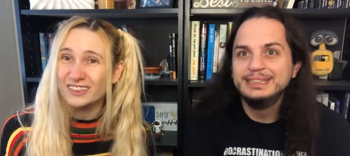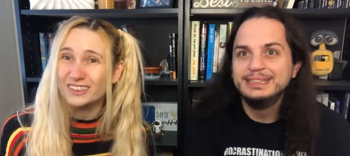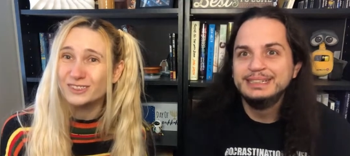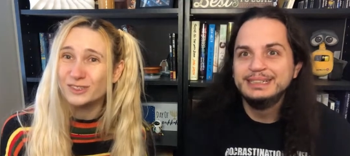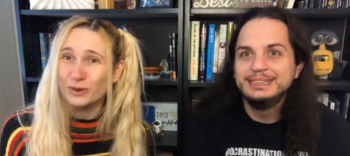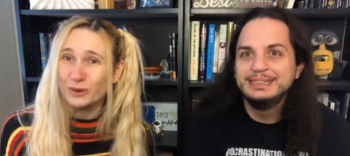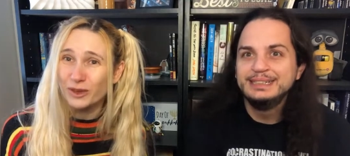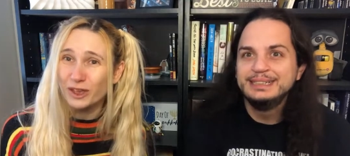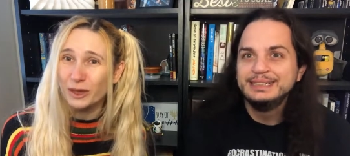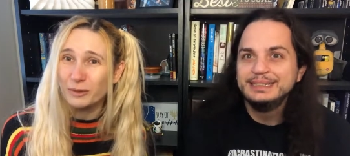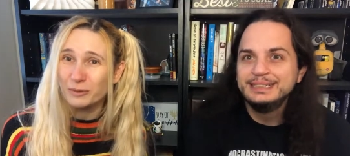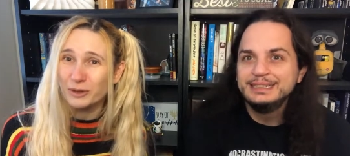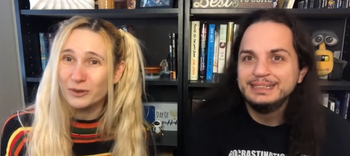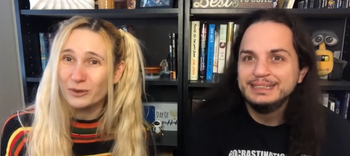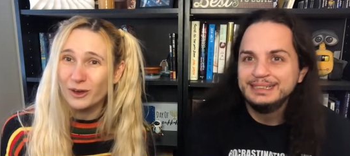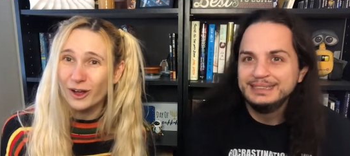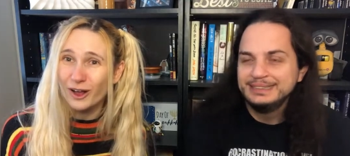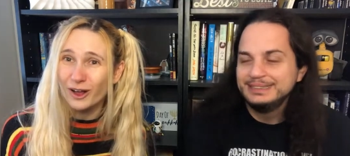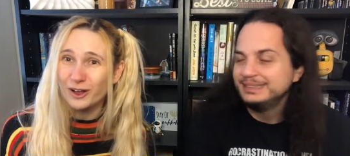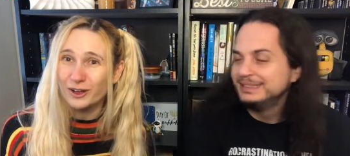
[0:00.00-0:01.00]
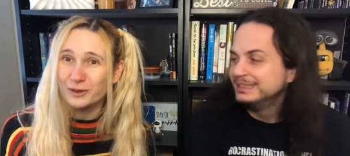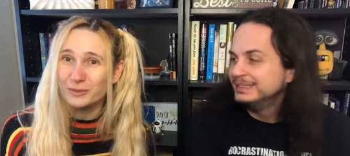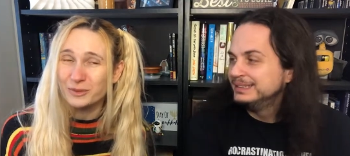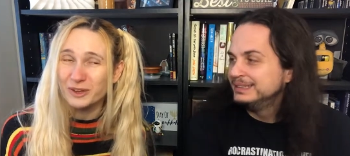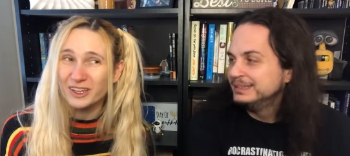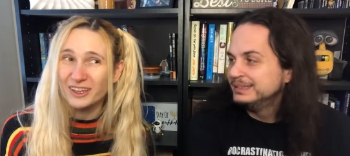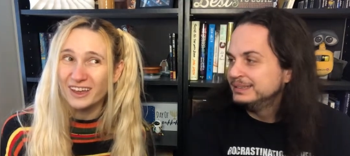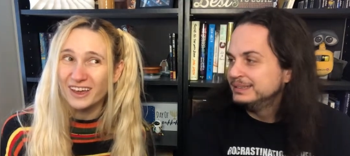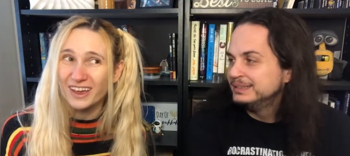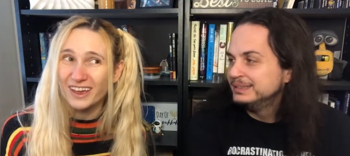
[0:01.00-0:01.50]
Speaker 1: Don't get me wrong, but
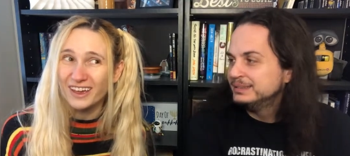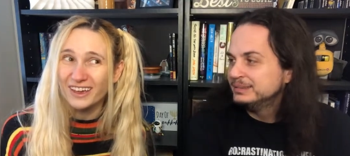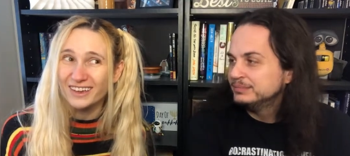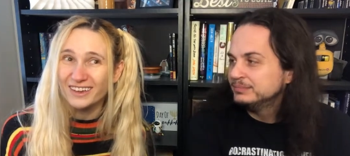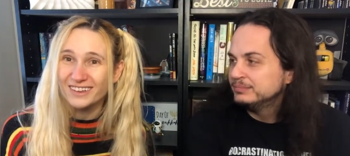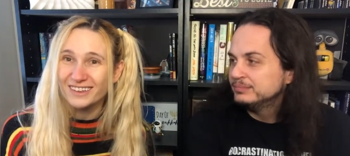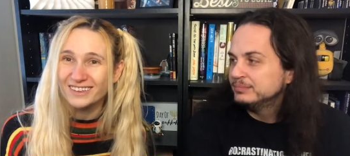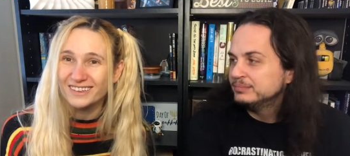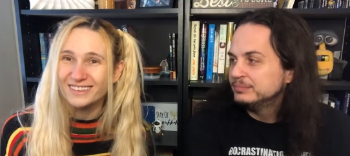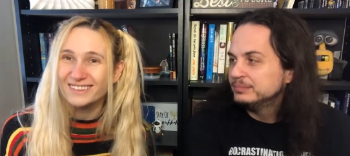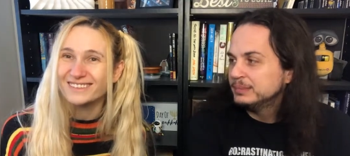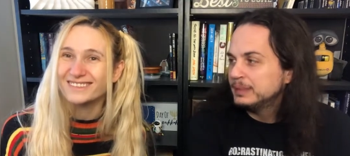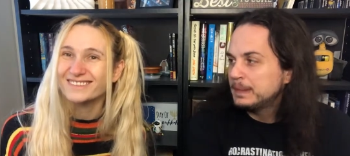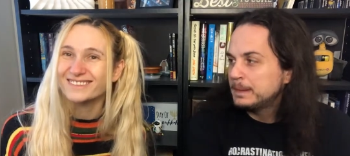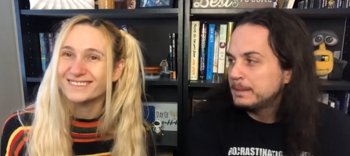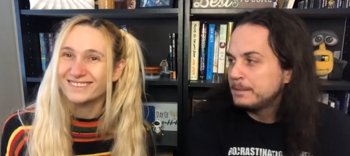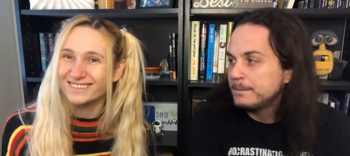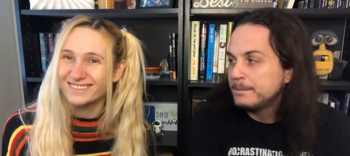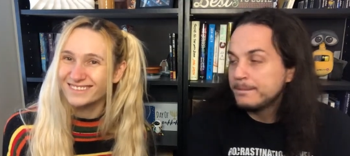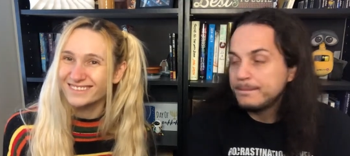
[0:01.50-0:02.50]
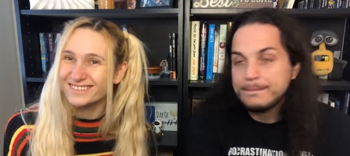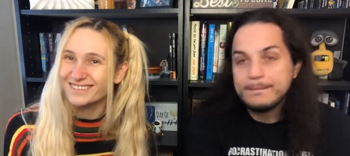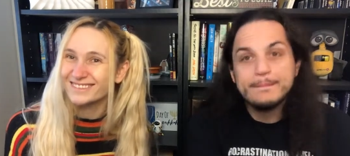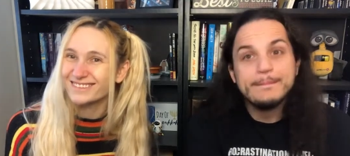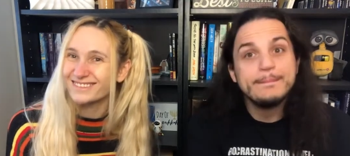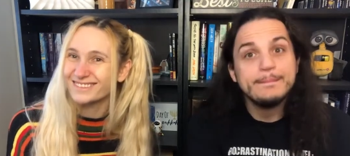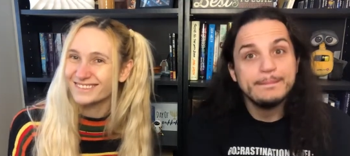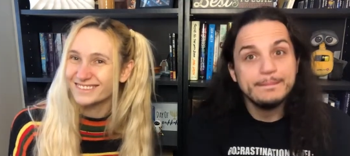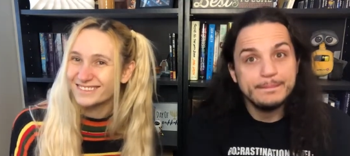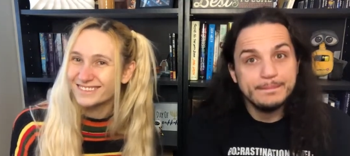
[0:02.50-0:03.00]
like, mm.
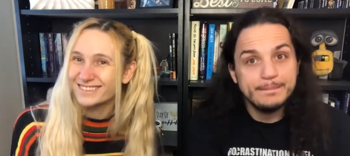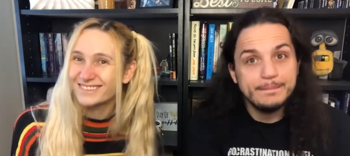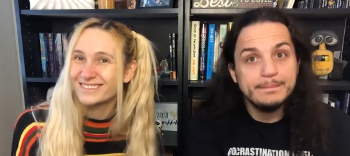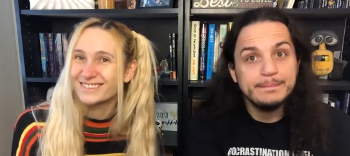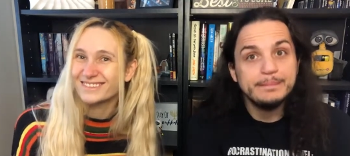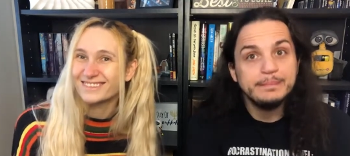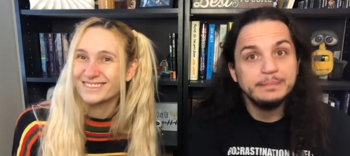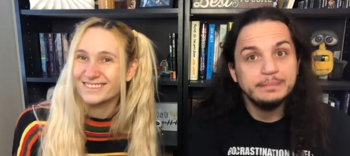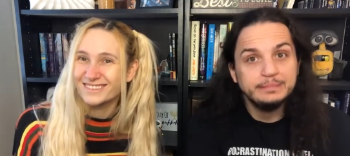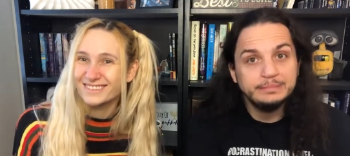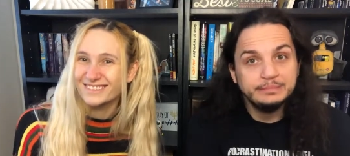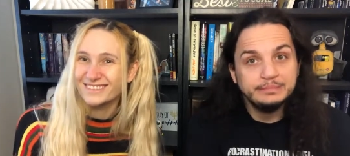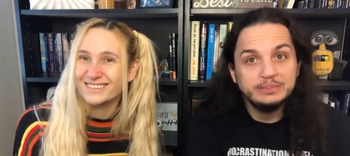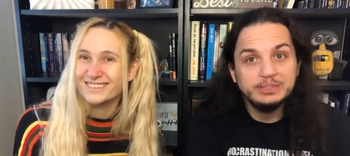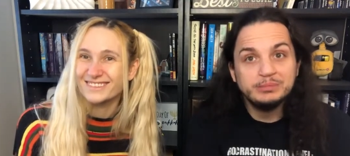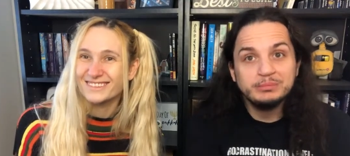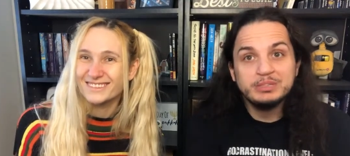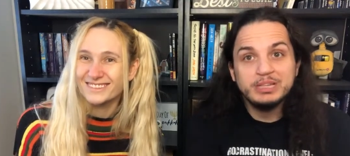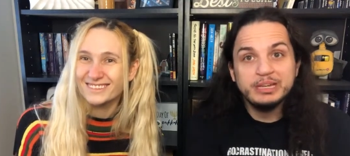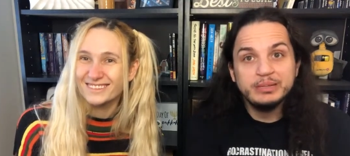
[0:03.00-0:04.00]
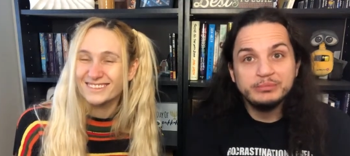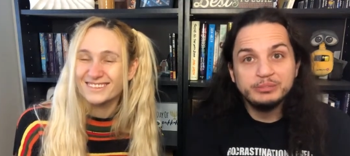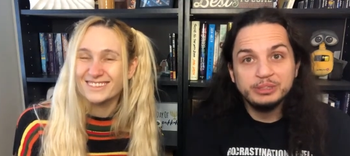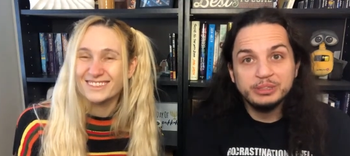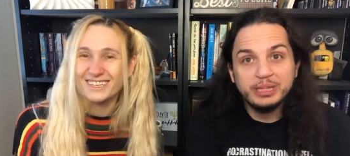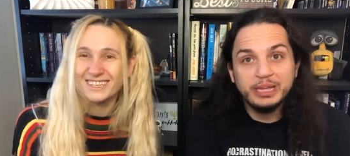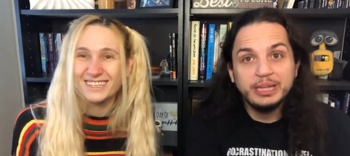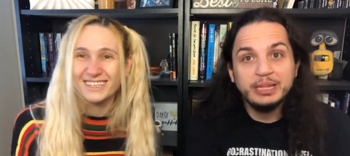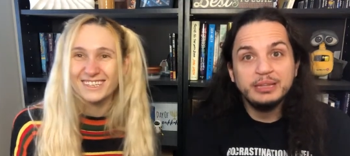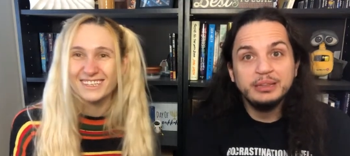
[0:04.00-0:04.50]
Speaker 2: sometimes you're
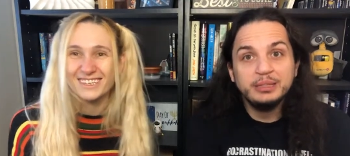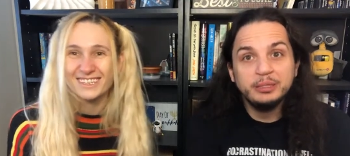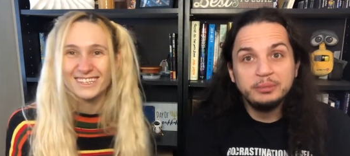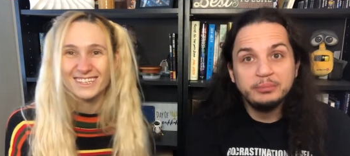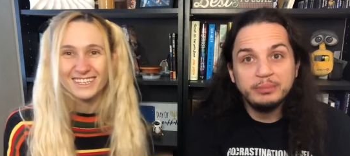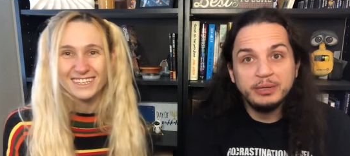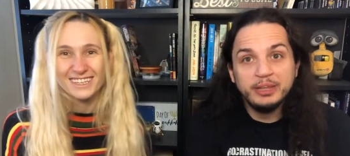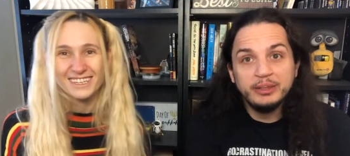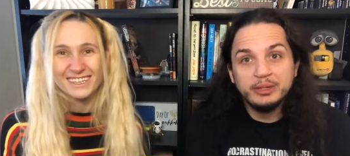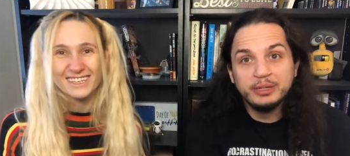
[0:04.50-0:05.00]
like, little brother,